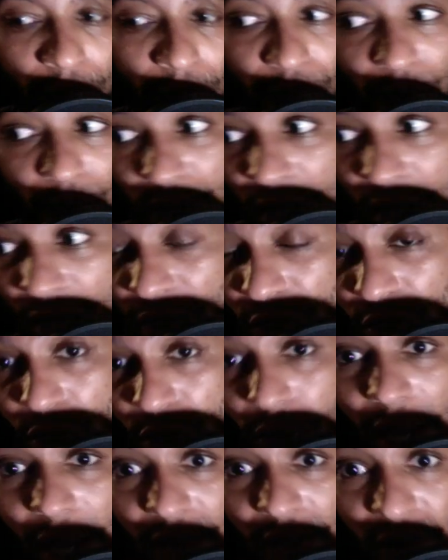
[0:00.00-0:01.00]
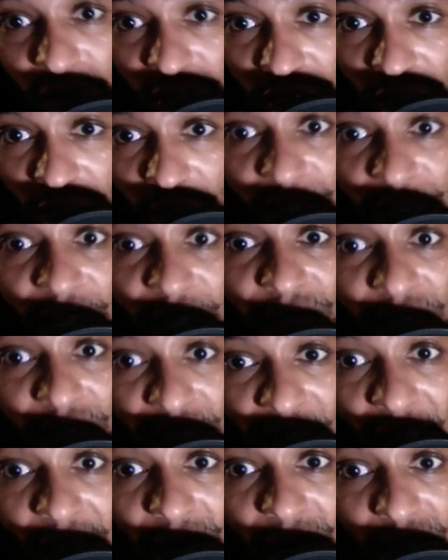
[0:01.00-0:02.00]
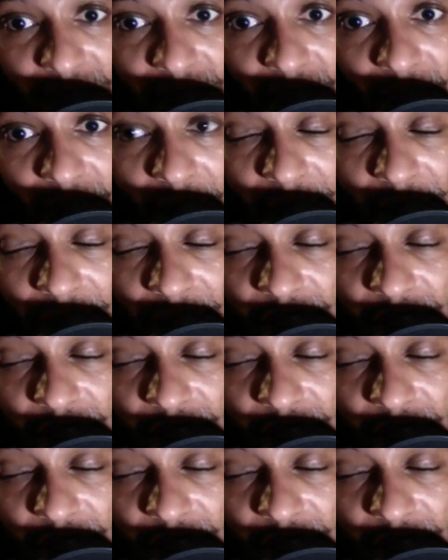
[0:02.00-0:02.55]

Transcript: Those other 2 guys are sub 7,000, right?